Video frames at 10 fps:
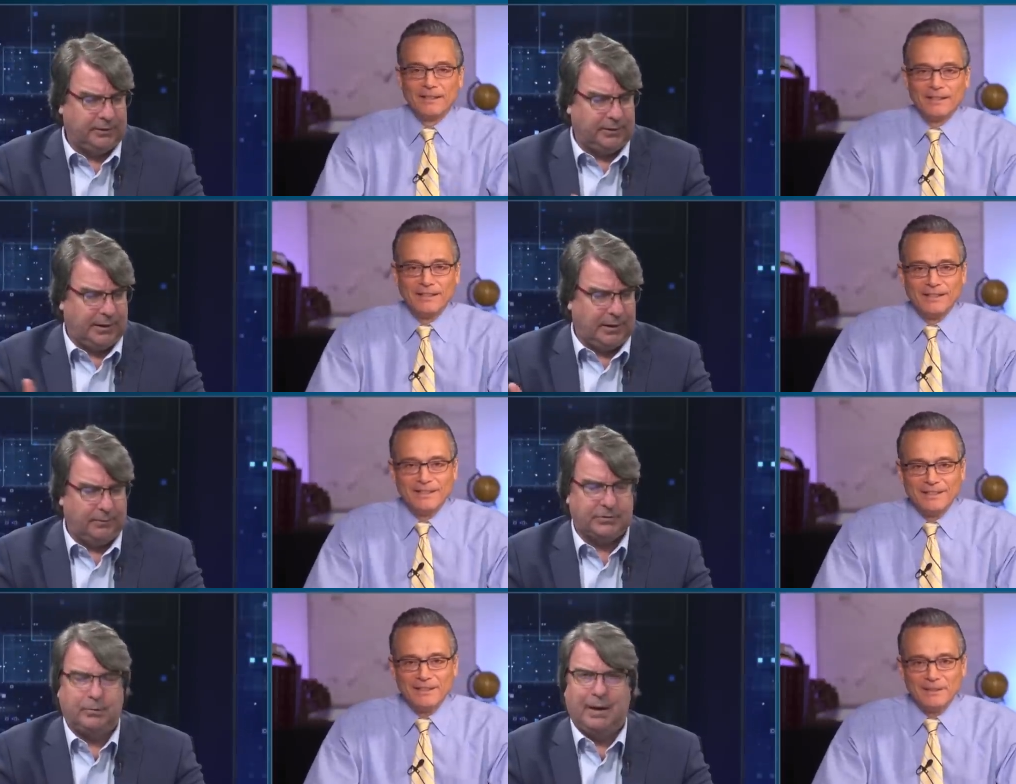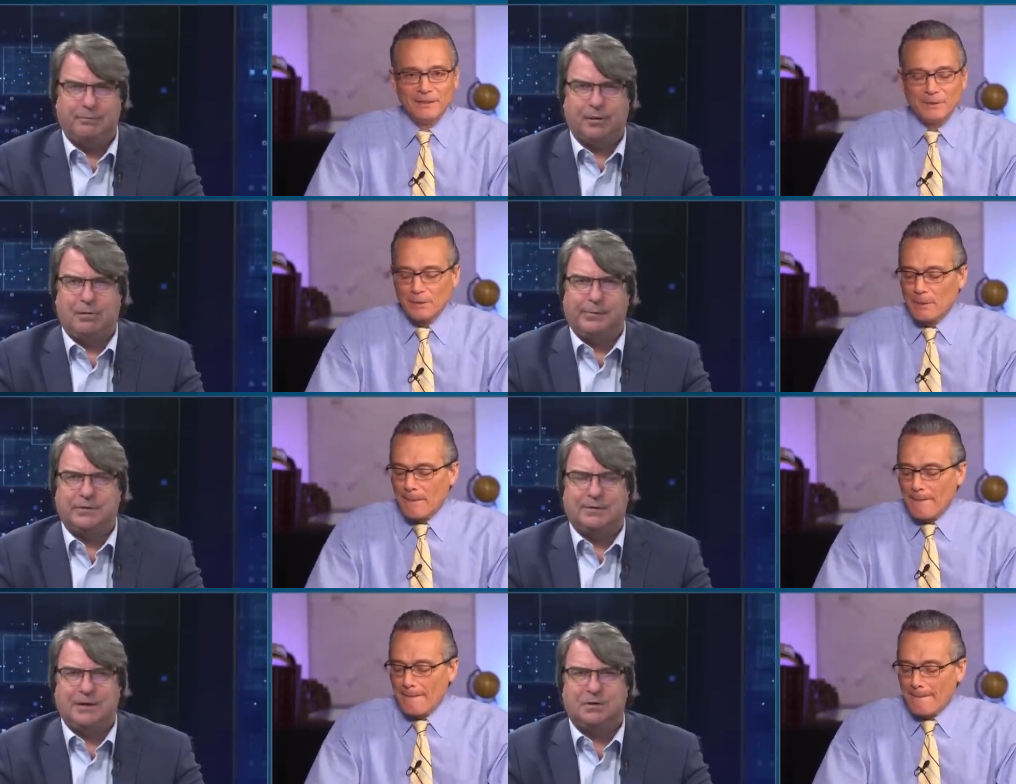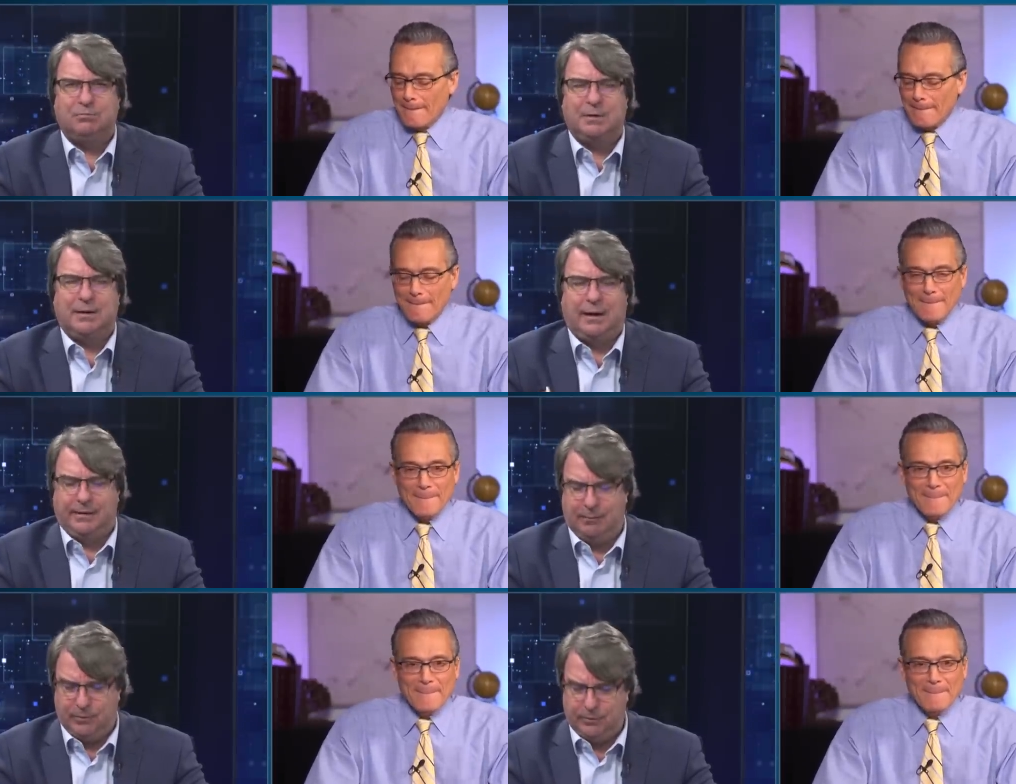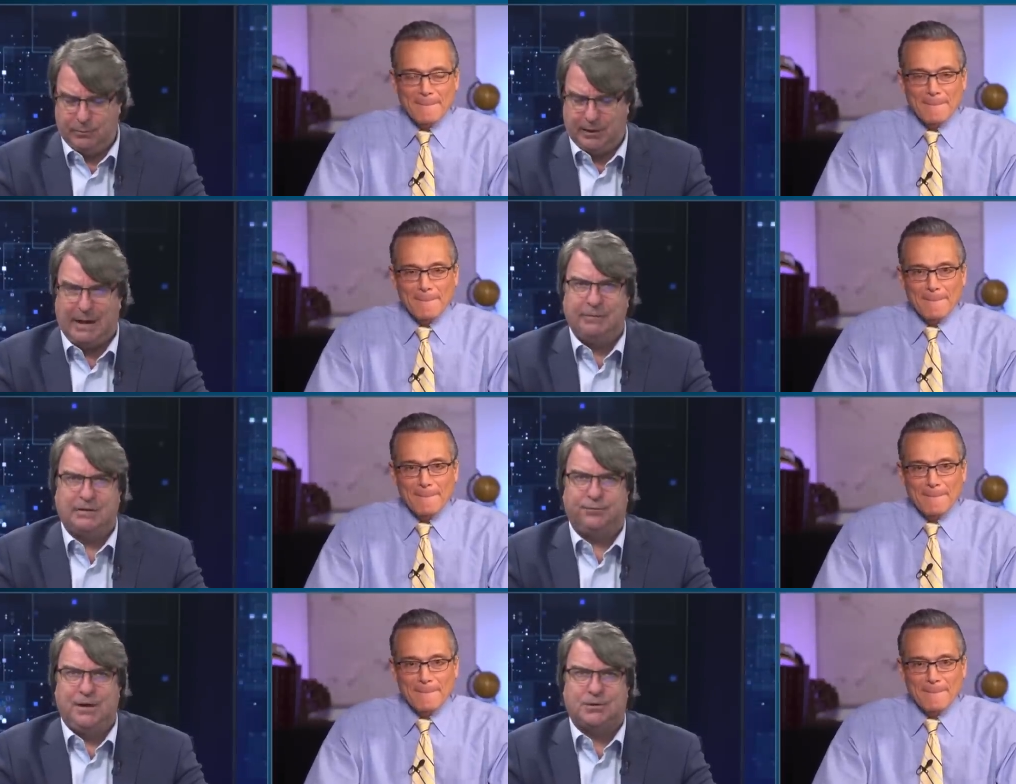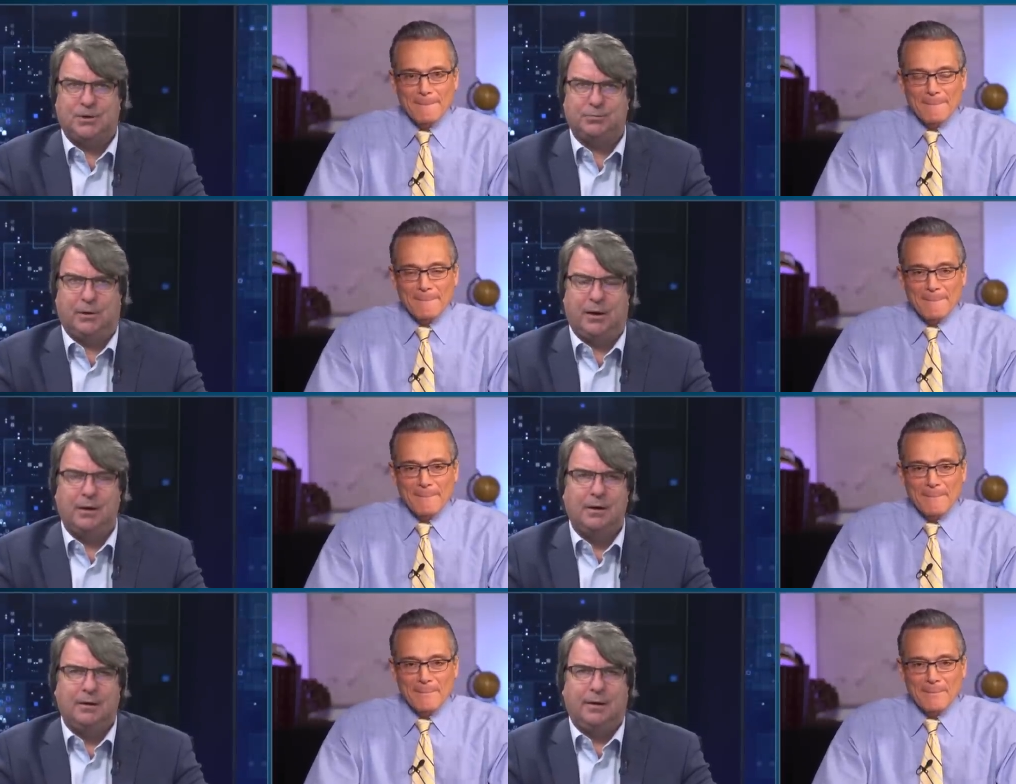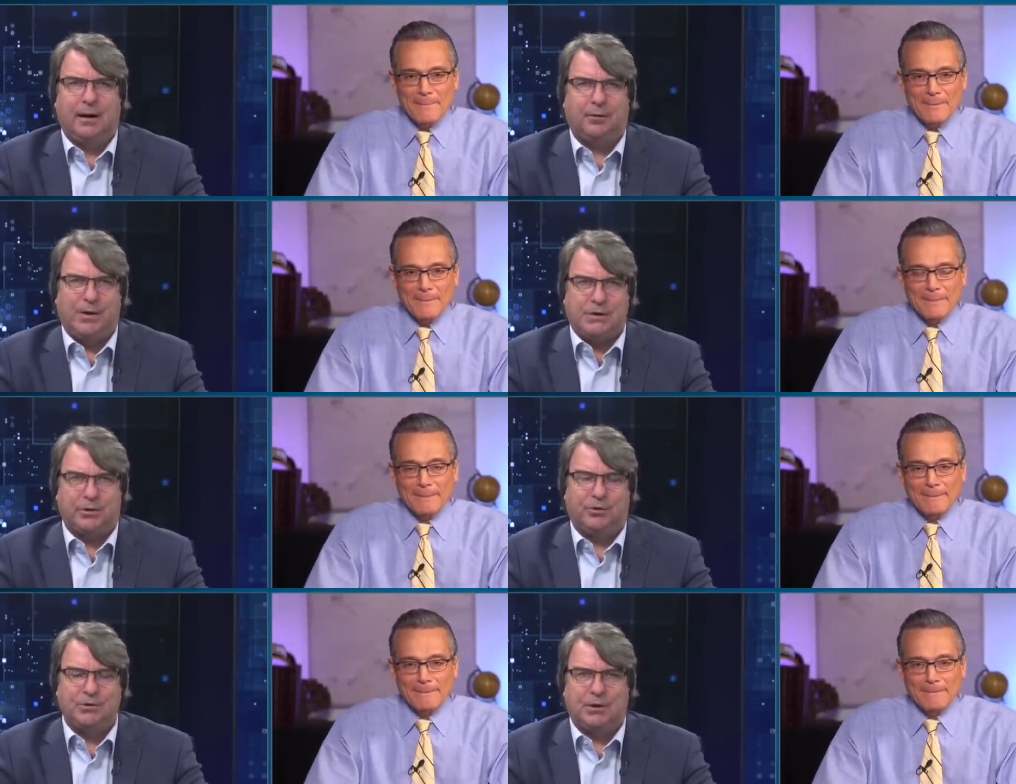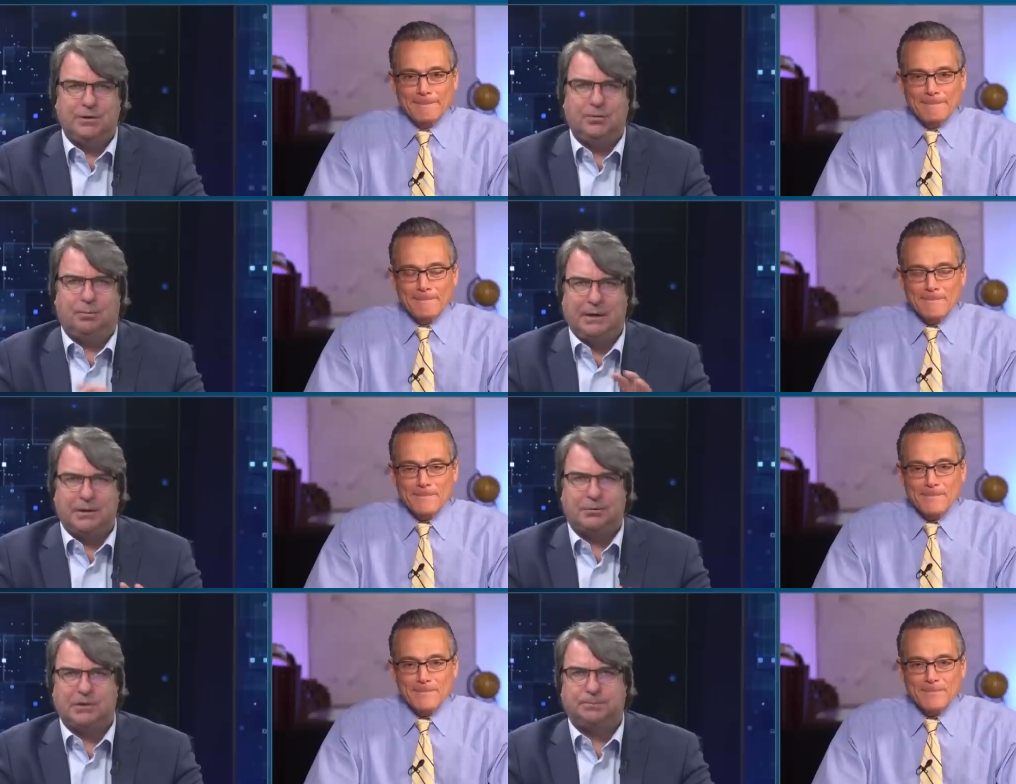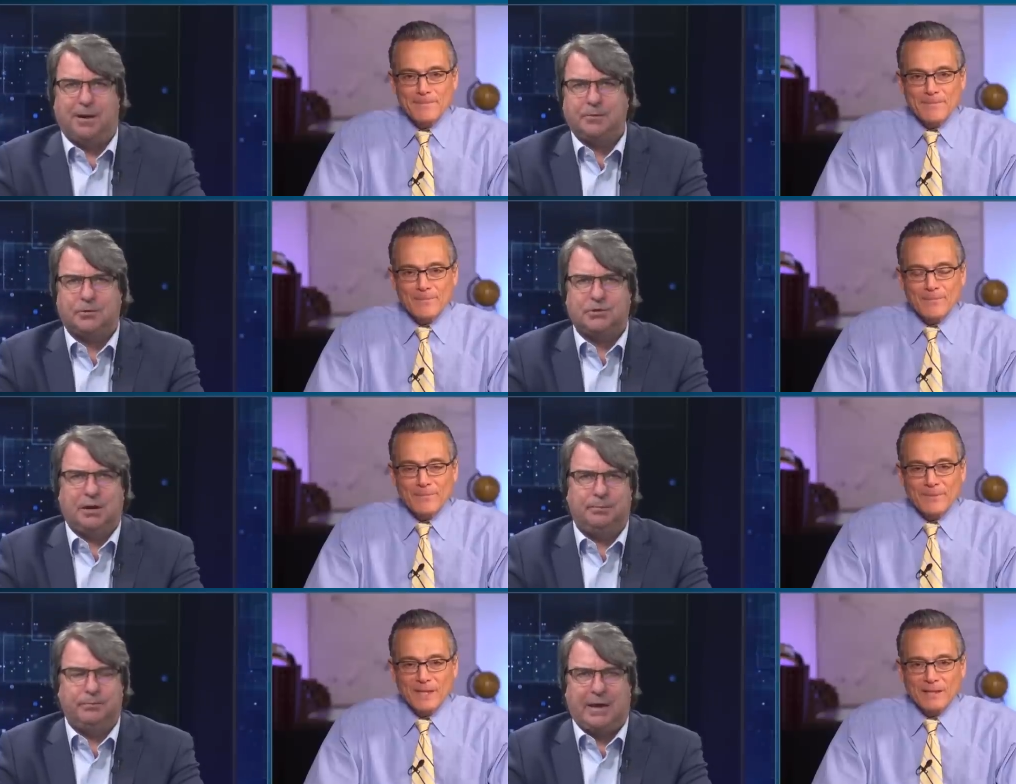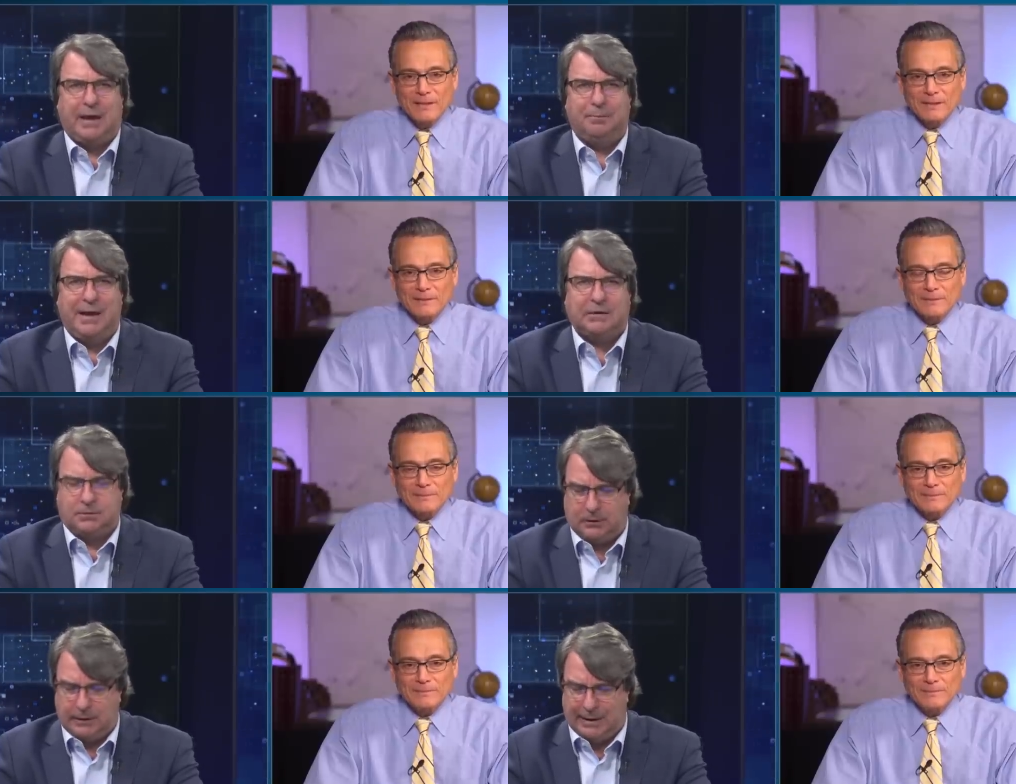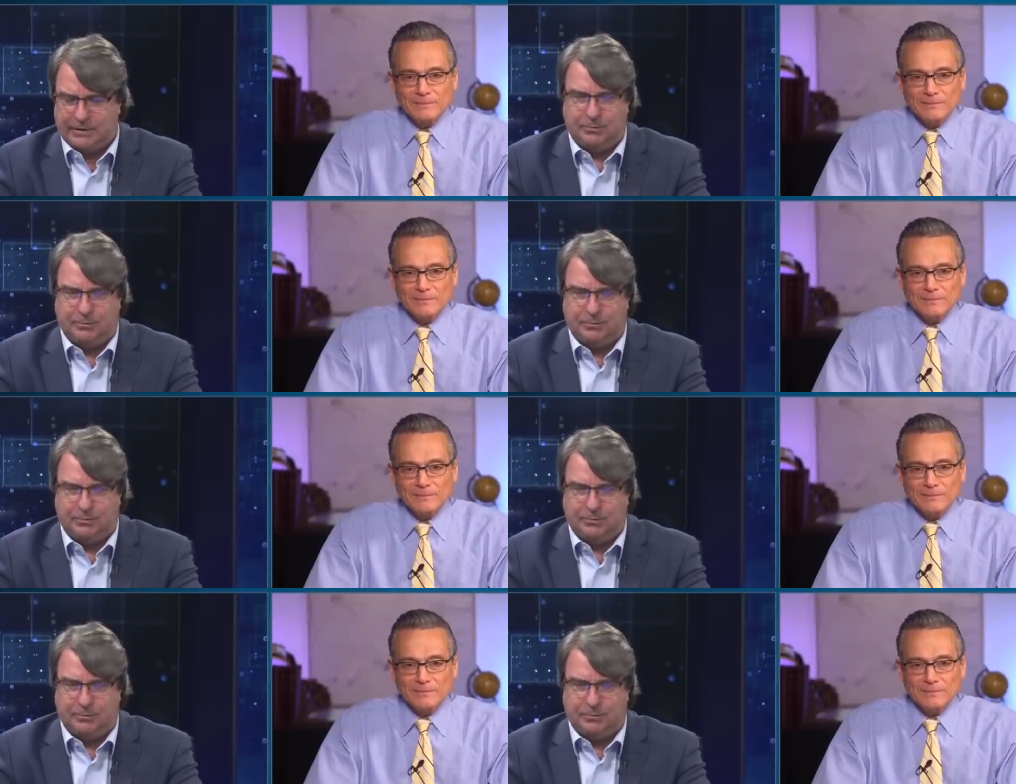Speaker 1: Um, so we have representation of women. I think we're going to have these features where uh, Rachel Thor is going to do a mentoring sponsorship kind of master class.